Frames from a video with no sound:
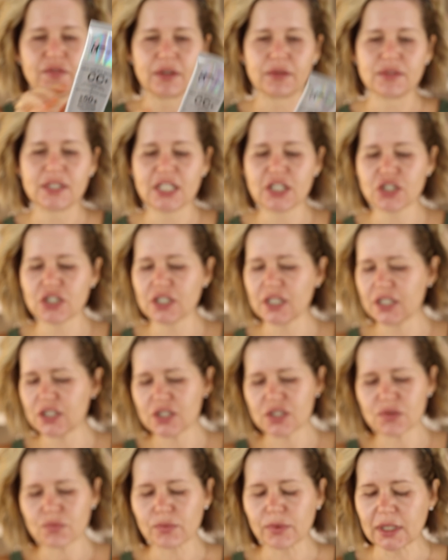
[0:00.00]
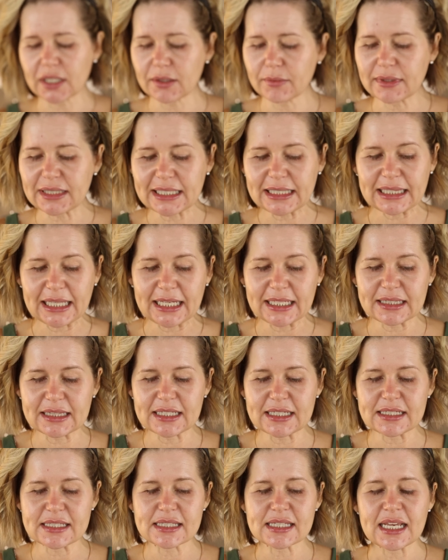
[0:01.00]
Foundation. I just really like
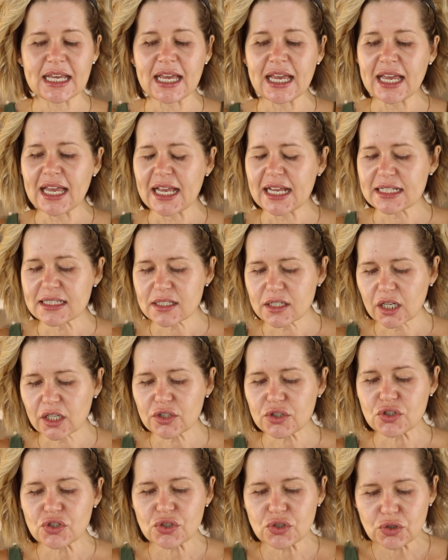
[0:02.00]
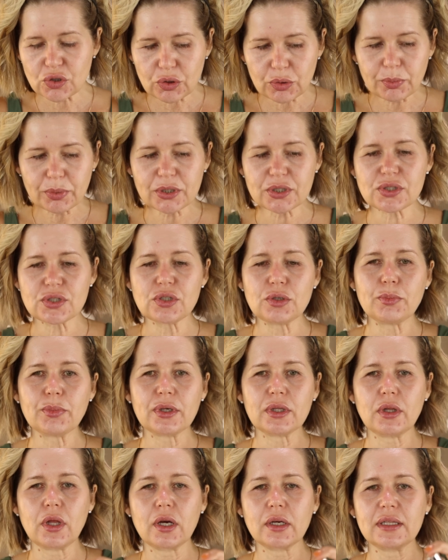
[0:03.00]
this. It's not
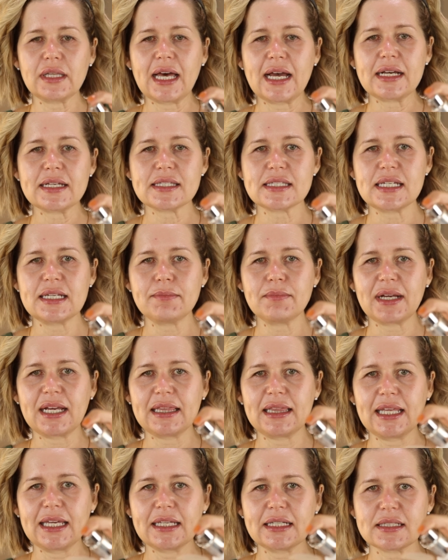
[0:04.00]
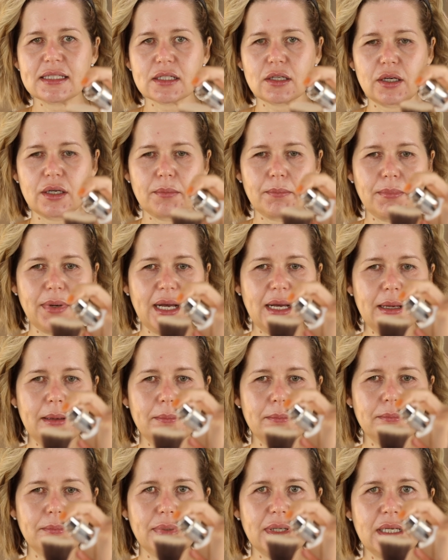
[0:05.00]
super long lasting, but I like it's got a
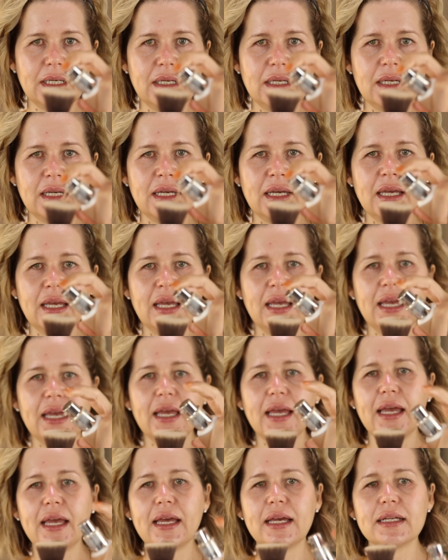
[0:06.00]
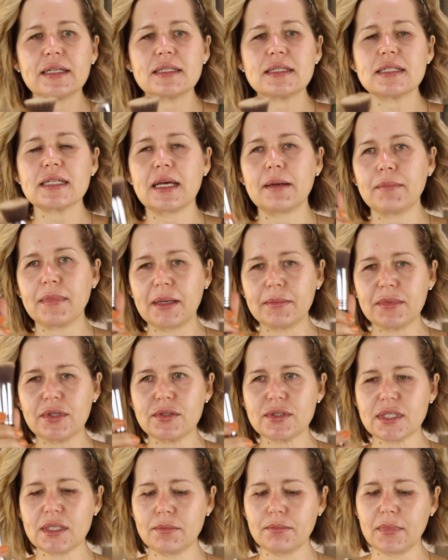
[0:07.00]
pump. And I'm
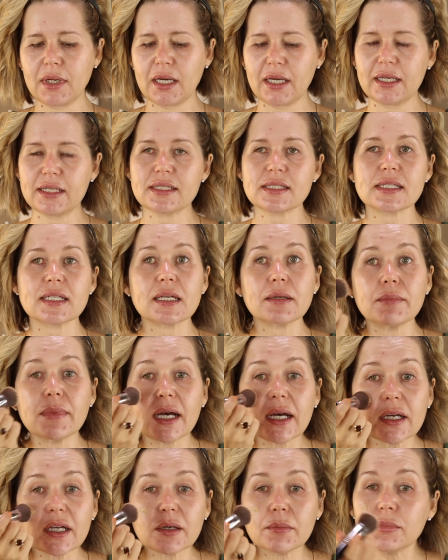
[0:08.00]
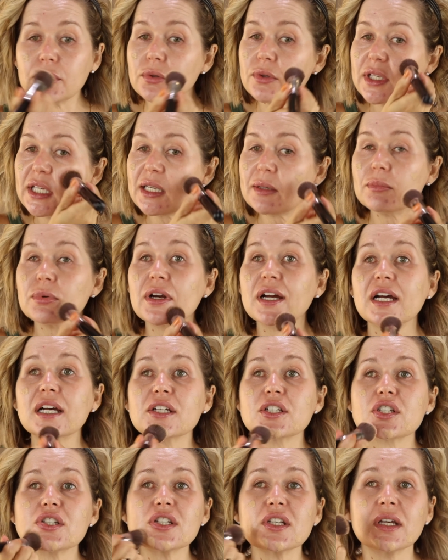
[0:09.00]
using my Sigma Kabuki
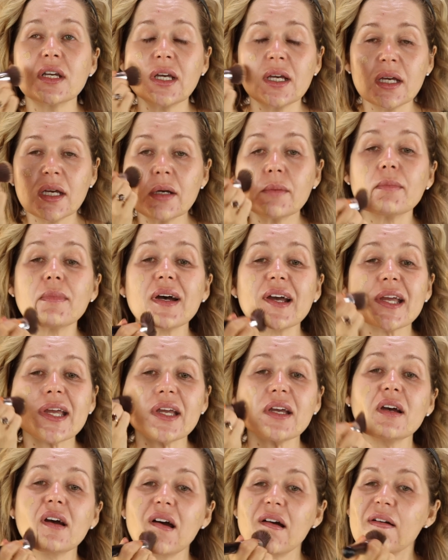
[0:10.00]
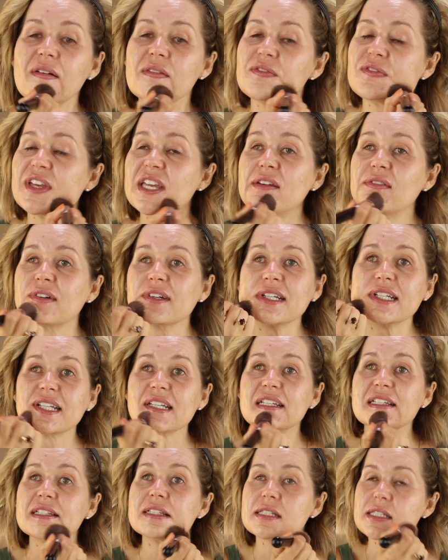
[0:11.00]
brush. My favorite
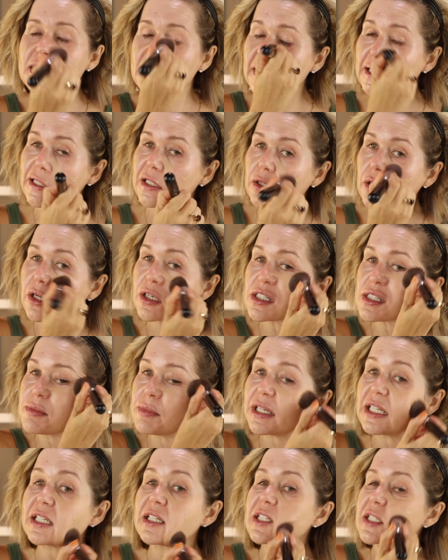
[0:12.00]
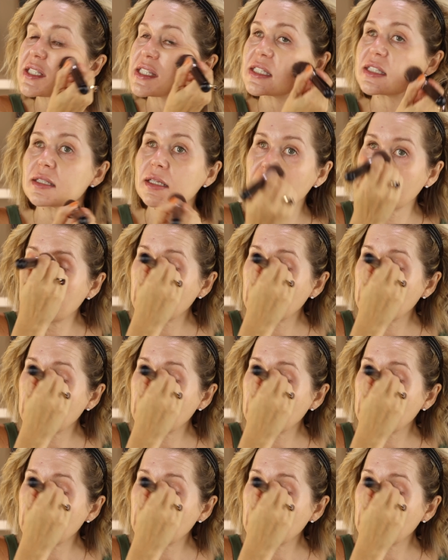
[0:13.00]
is the IT Cosmetics